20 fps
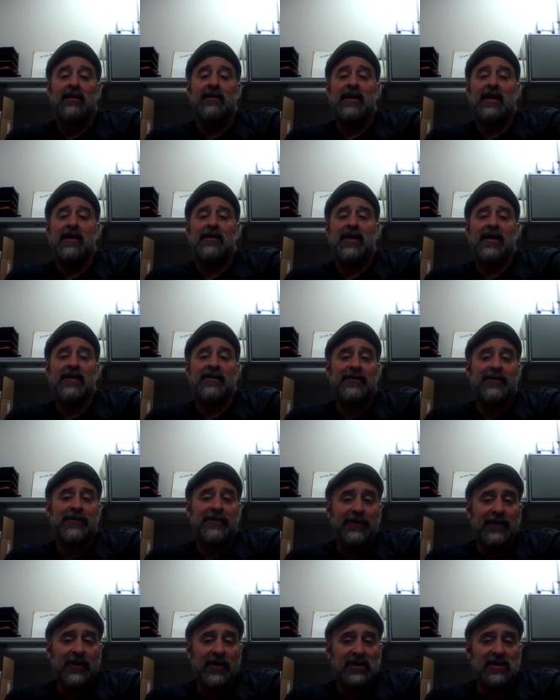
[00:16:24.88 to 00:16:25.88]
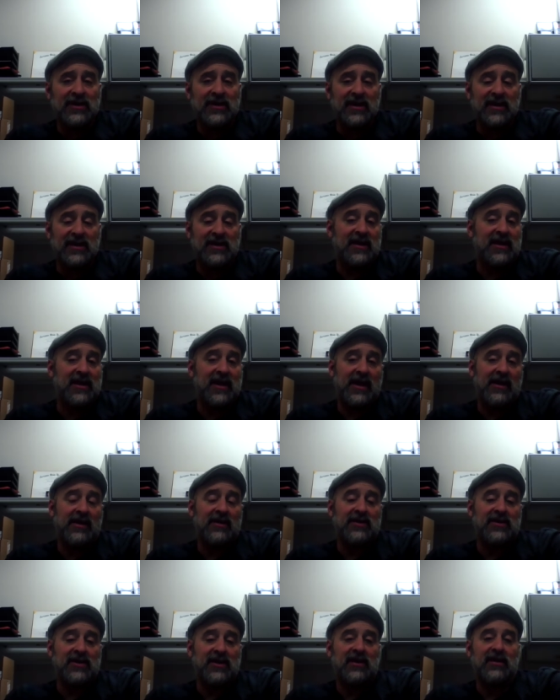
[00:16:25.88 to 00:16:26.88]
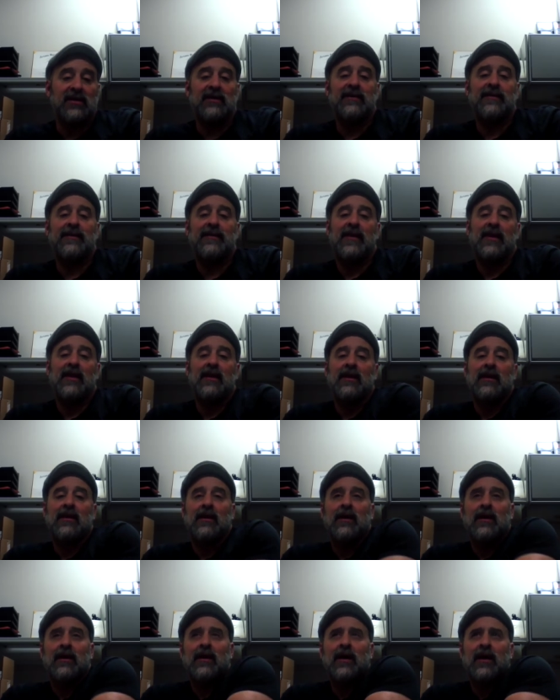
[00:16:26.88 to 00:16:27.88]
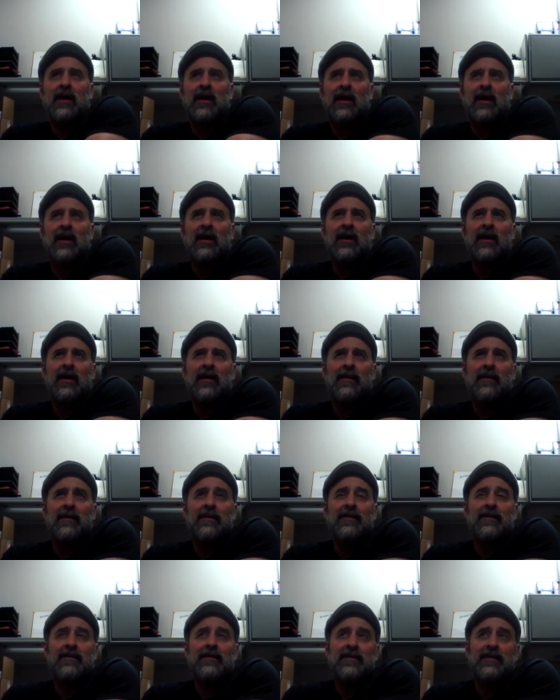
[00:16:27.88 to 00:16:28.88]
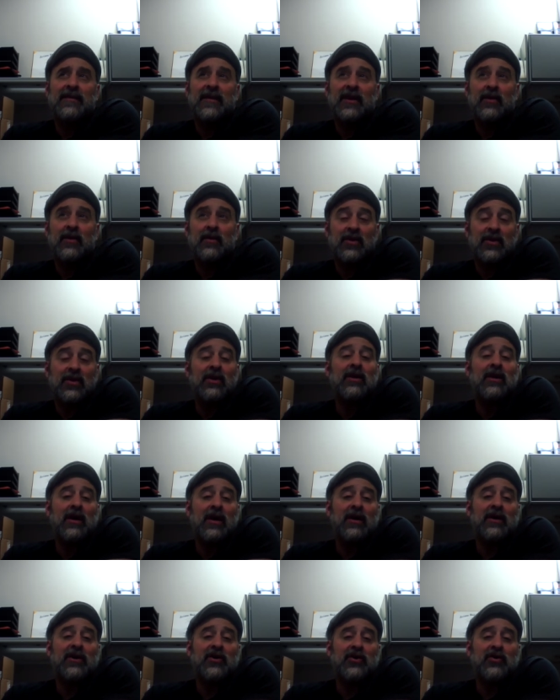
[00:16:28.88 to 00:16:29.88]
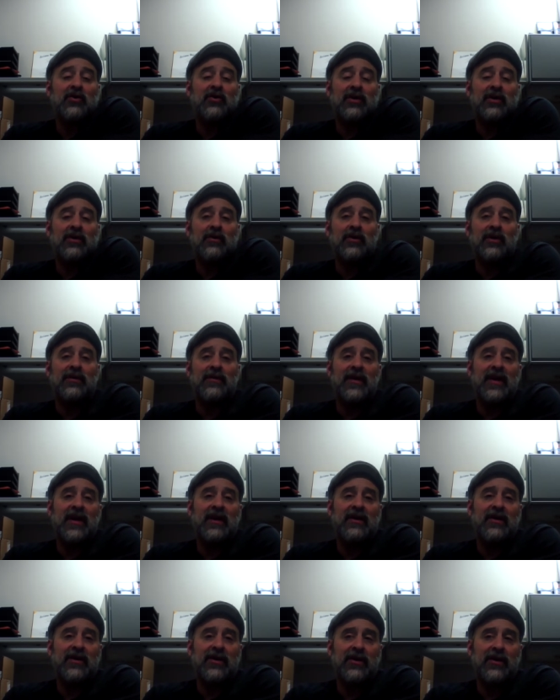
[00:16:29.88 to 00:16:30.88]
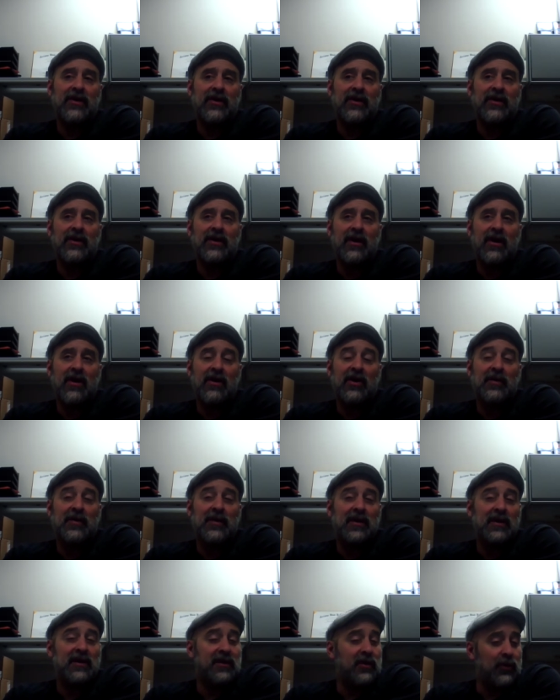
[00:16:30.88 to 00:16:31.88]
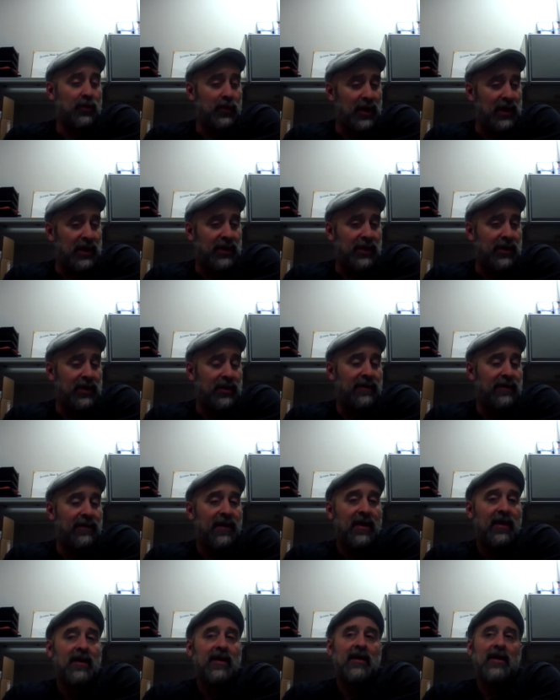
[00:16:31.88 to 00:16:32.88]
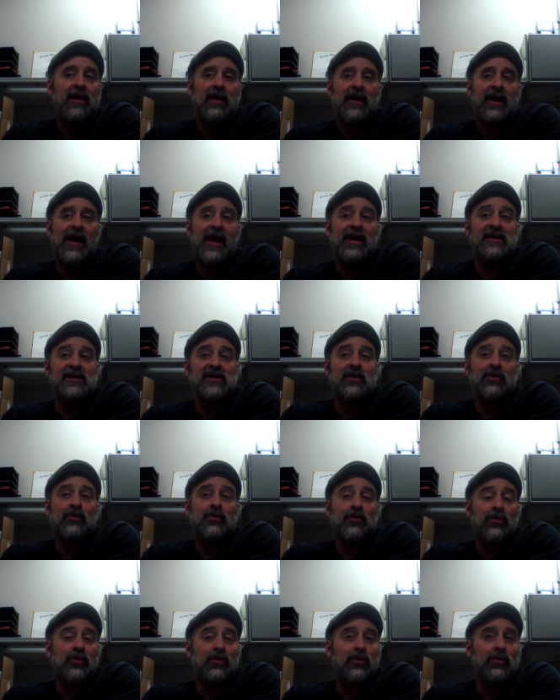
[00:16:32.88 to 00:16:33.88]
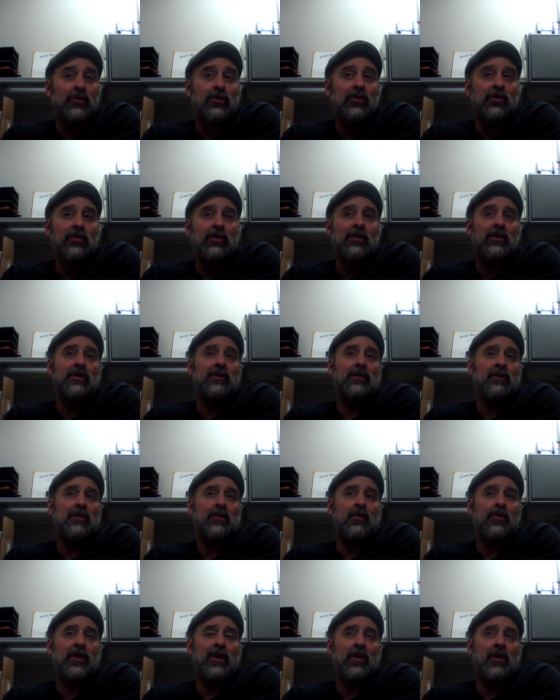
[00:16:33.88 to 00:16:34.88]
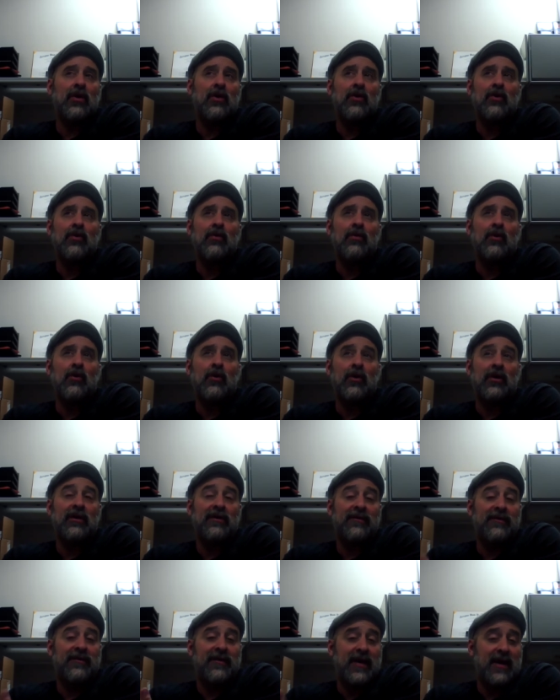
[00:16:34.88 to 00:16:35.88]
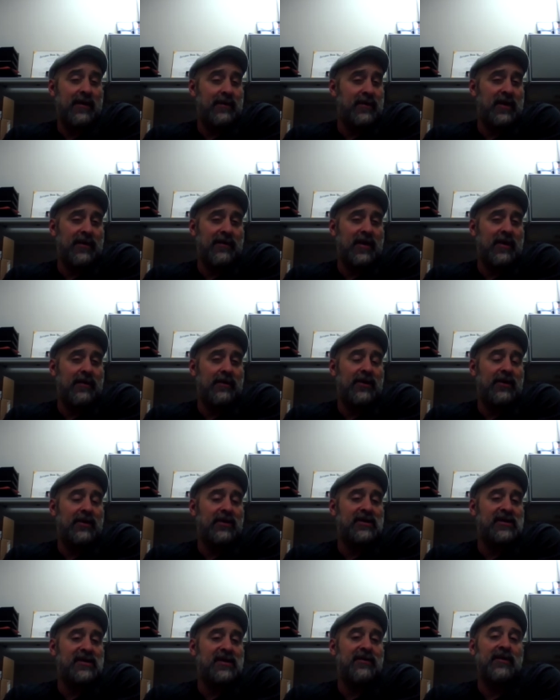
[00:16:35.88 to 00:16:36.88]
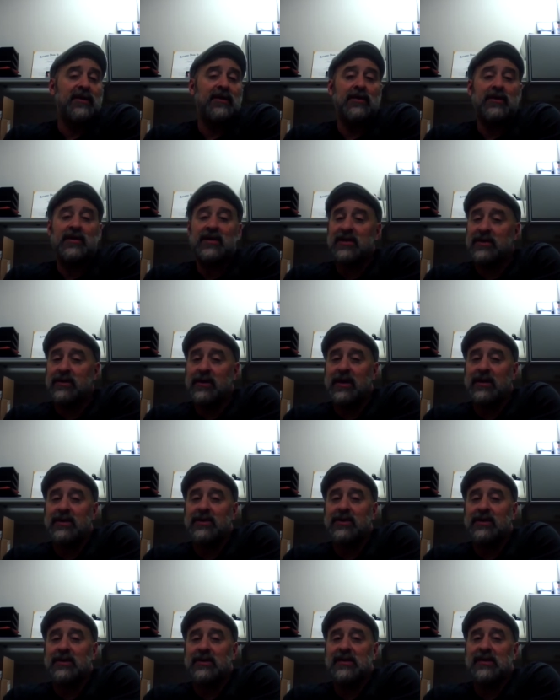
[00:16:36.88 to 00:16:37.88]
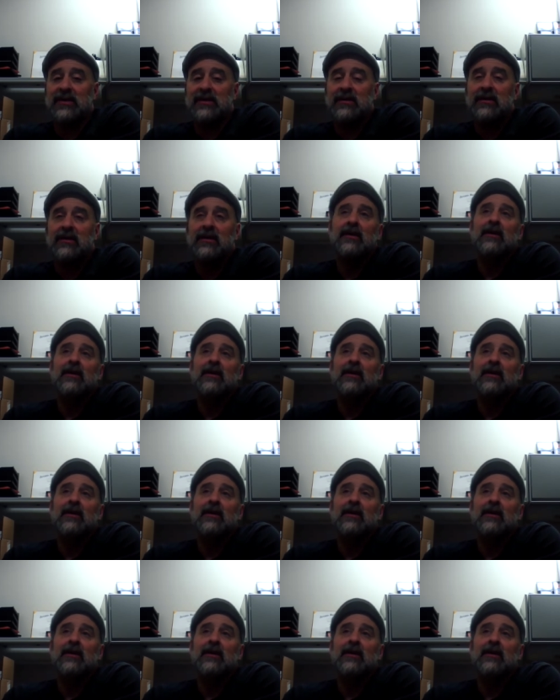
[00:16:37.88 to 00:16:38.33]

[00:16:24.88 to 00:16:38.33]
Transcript: Now, that first disanalogy, um, you could argue would make her argument a little weaker. As a rule, we owe more to family members than we do to strangers.